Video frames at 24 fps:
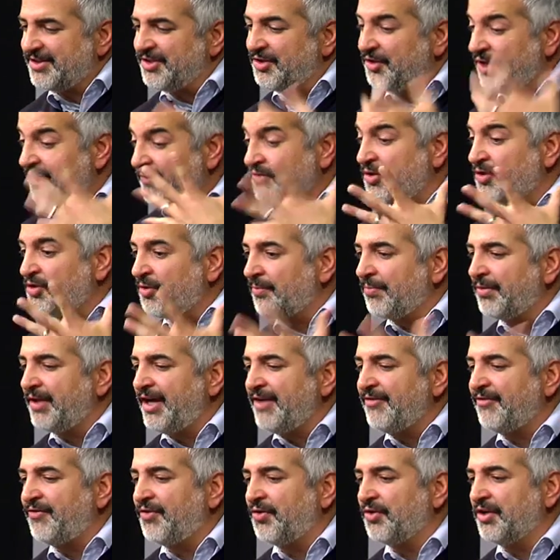Even though you're
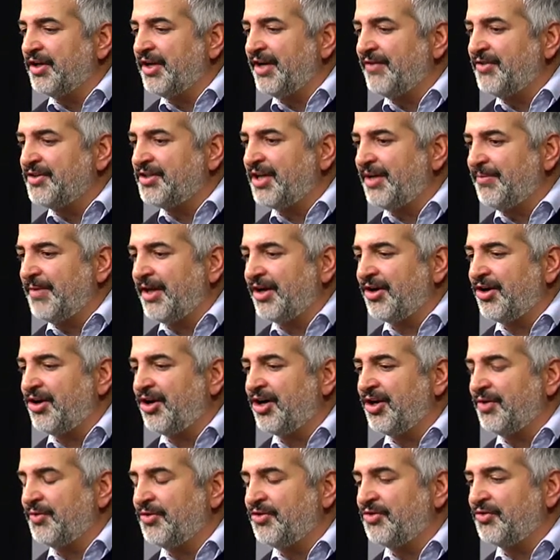blindfolded, every time that
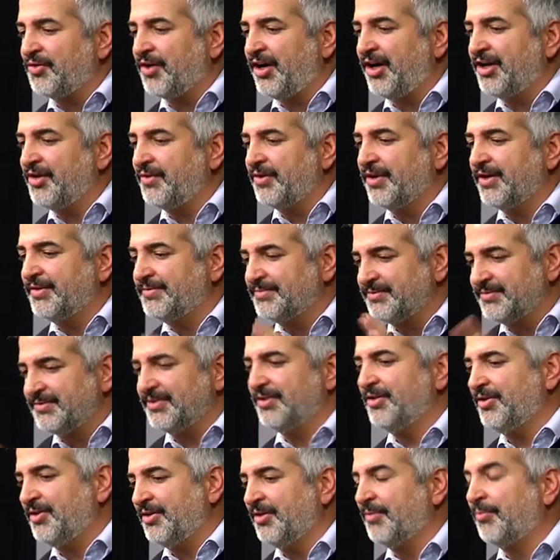car would draw to
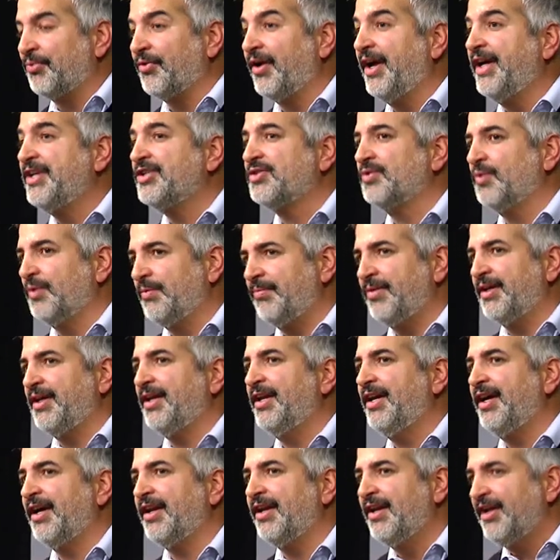the brakes would be
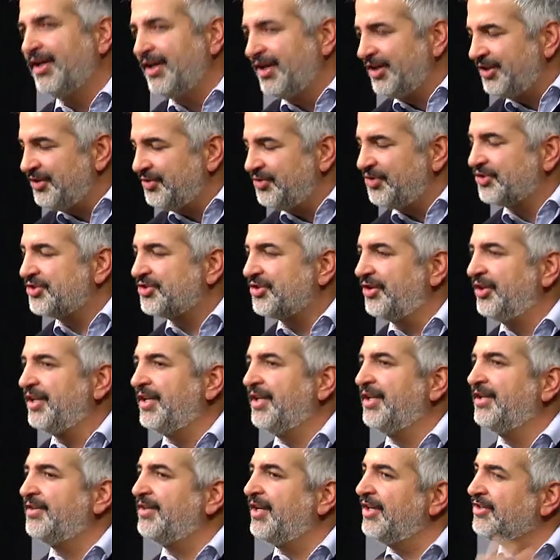hit, you just started
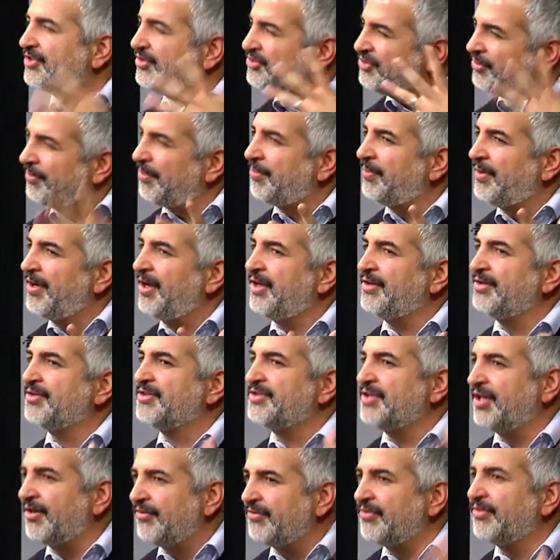getting tense because you're preparing
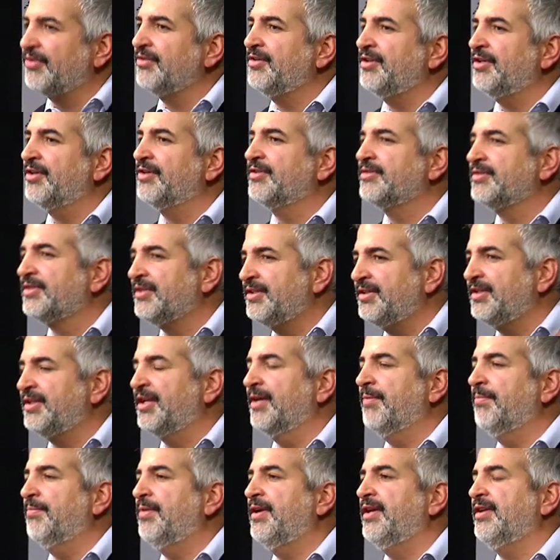yourself for, to
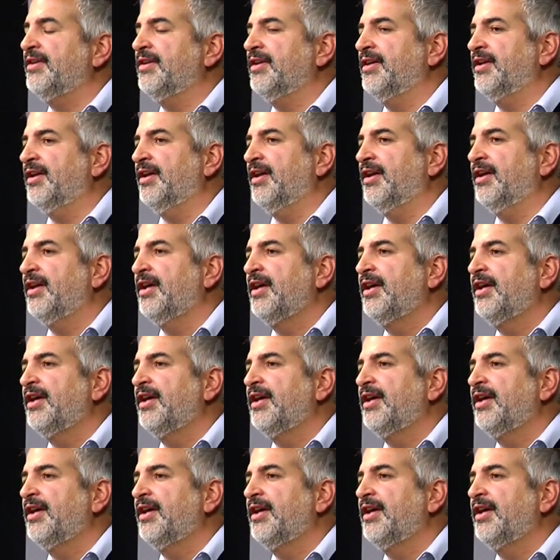get beaten again.